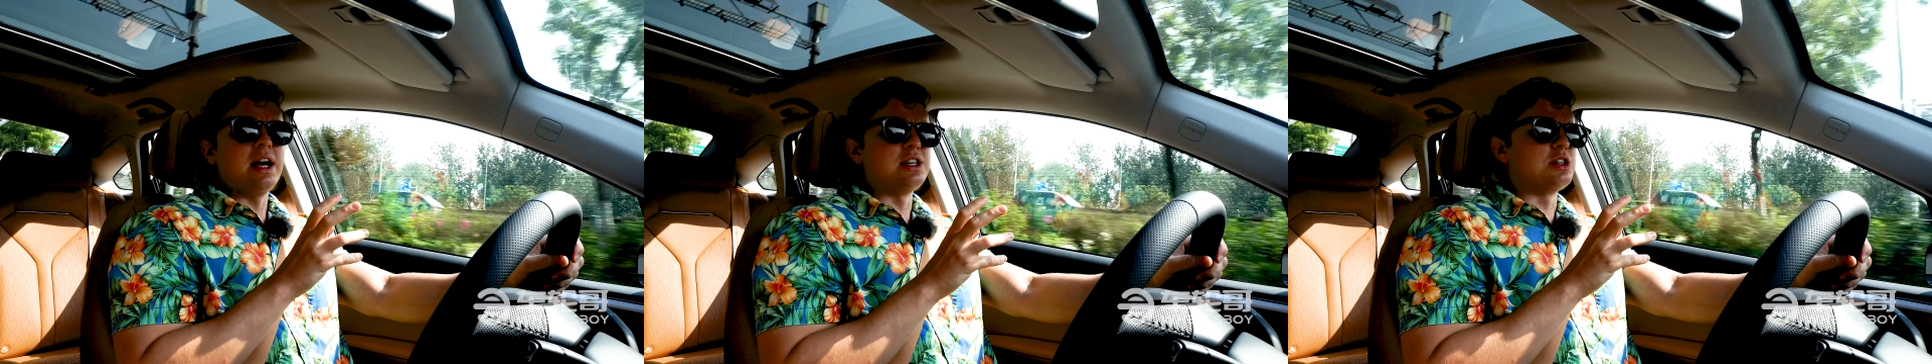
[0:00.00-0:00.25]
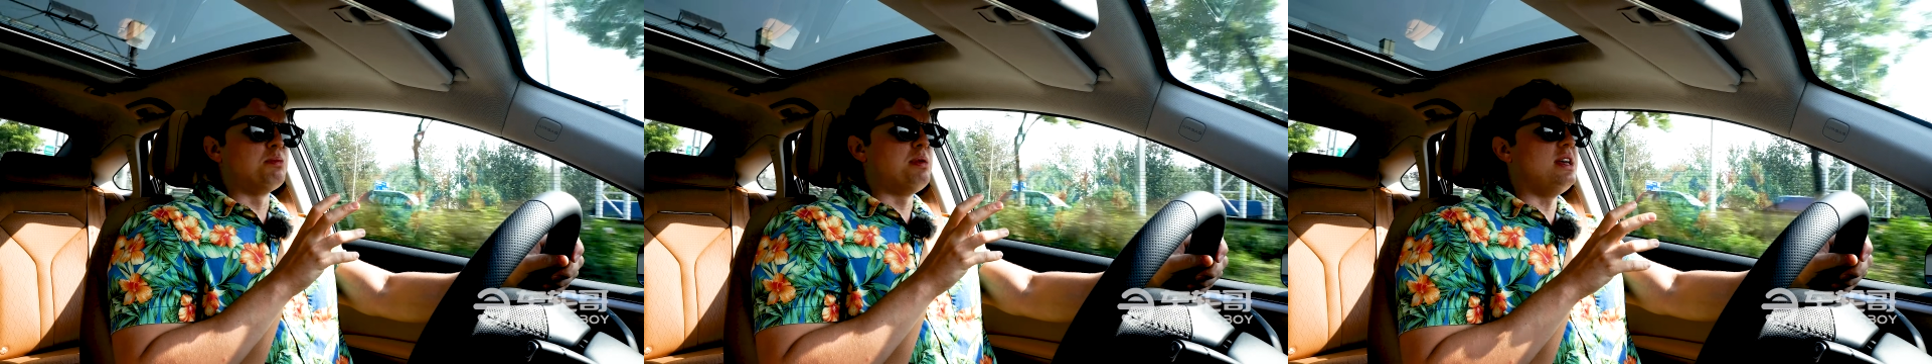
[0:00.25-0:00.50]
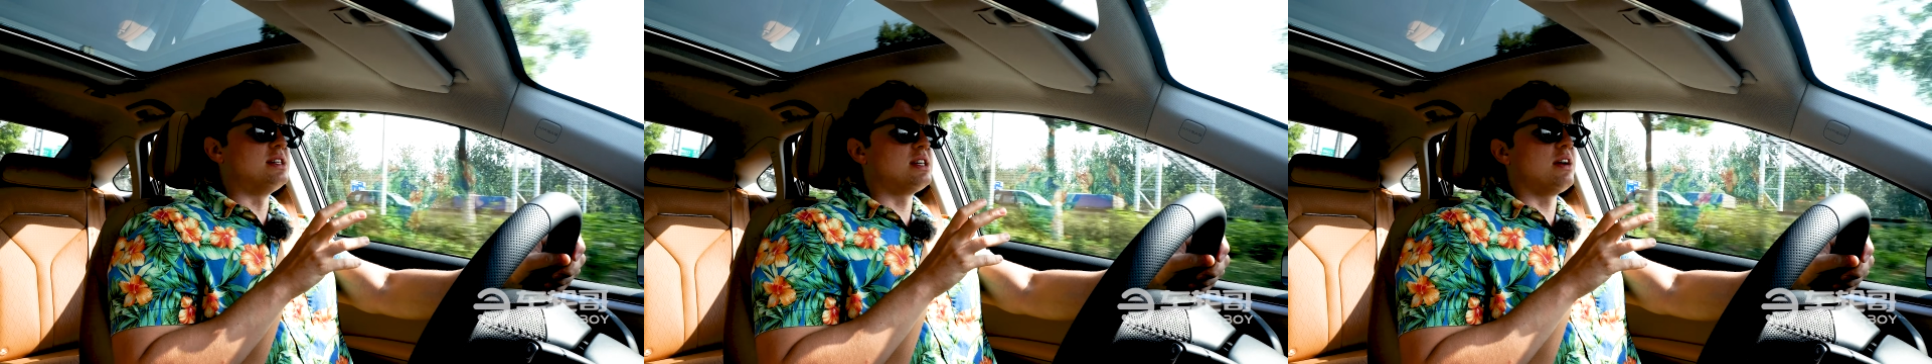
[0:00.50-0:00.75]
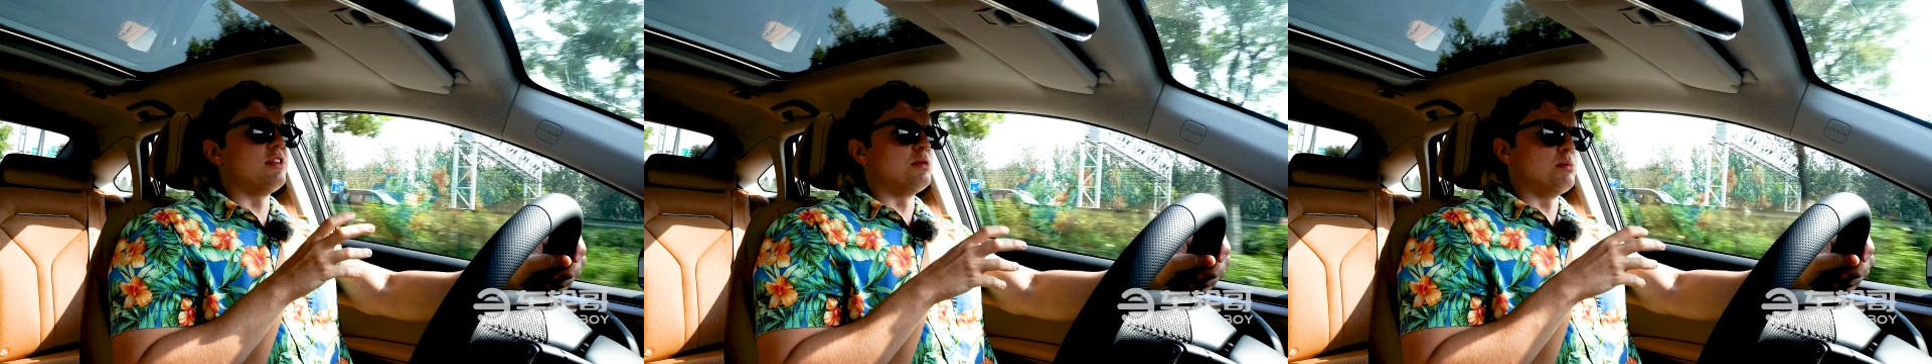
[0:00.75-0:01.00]
as the
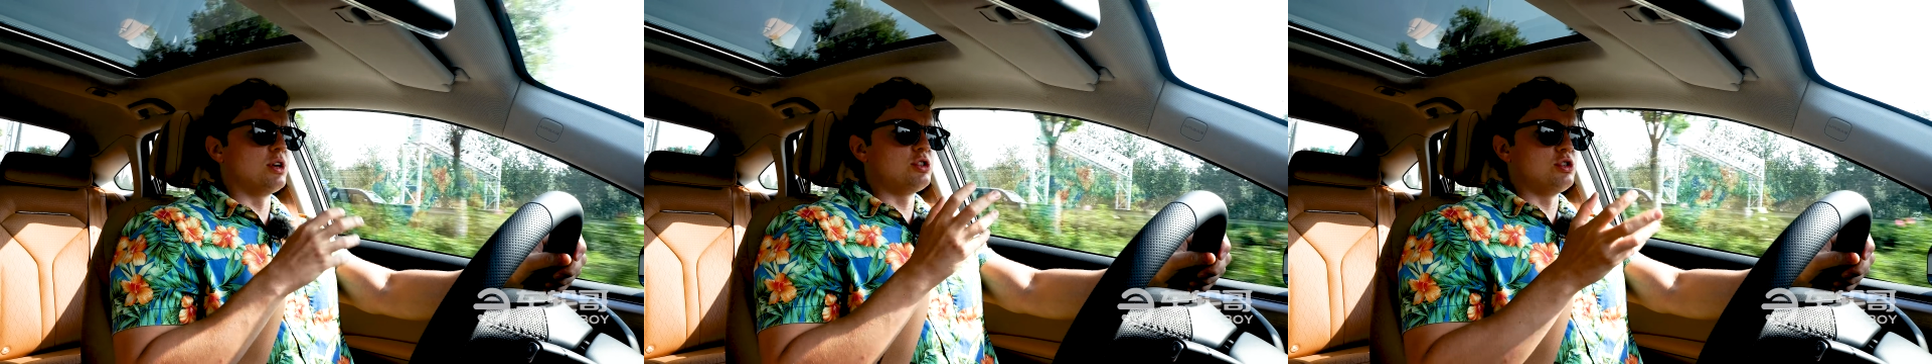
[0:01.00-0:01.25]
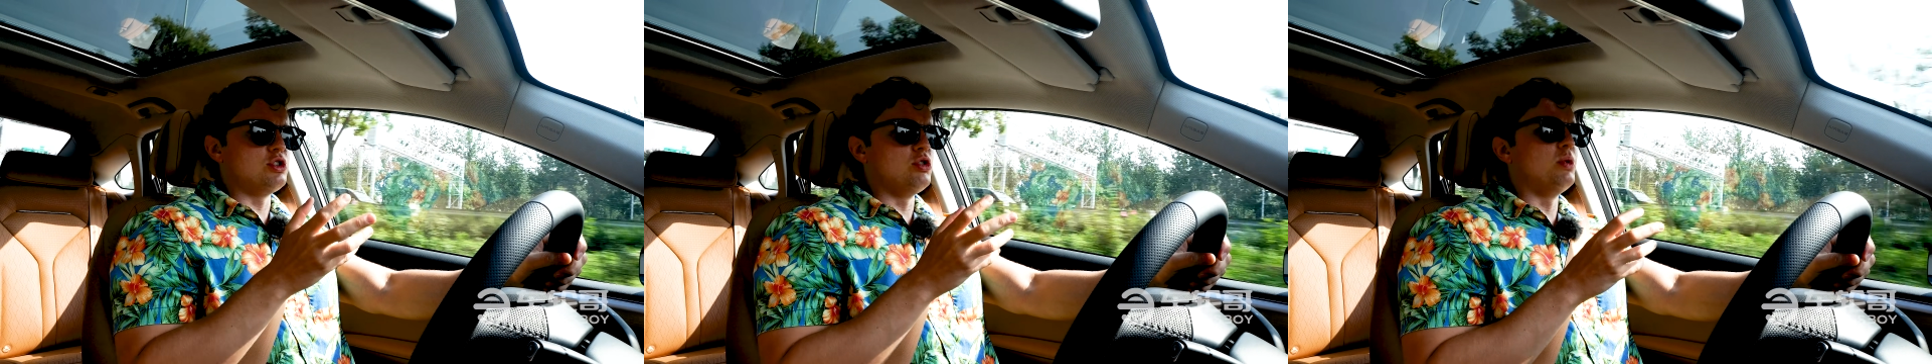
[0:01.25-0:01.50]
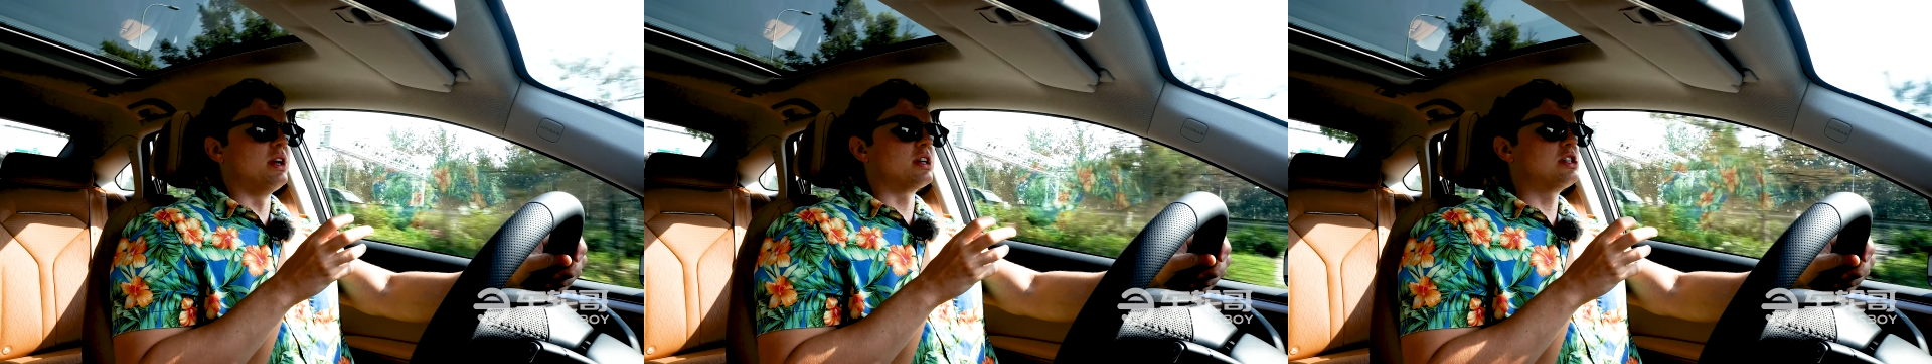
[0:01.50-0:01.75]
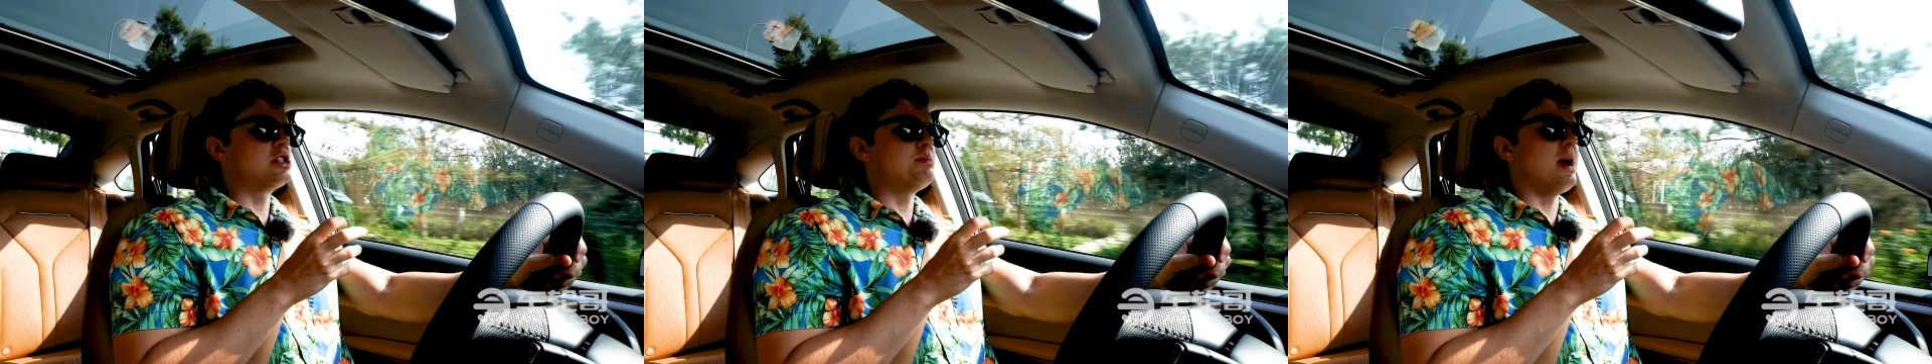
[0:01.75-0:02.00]
P7, much as you would
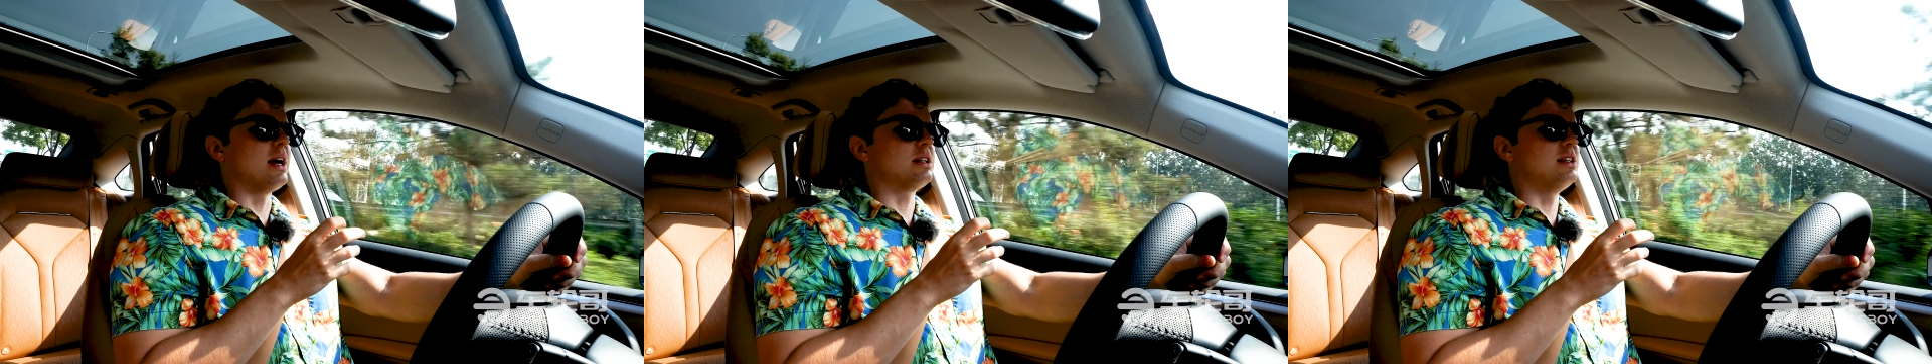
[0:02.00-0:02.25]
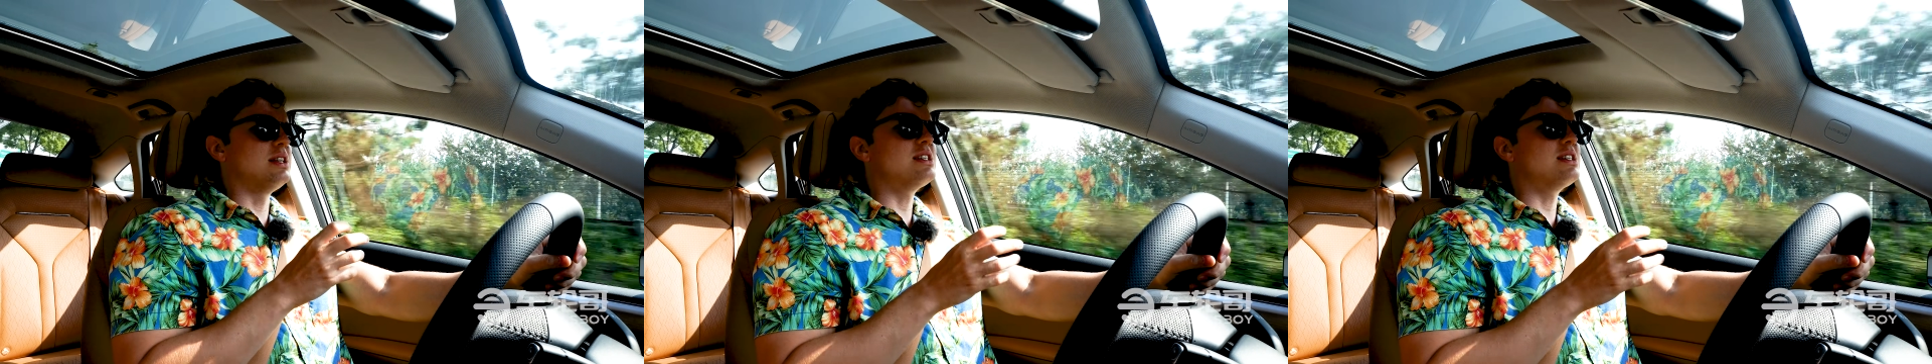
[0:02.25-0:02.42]
expect.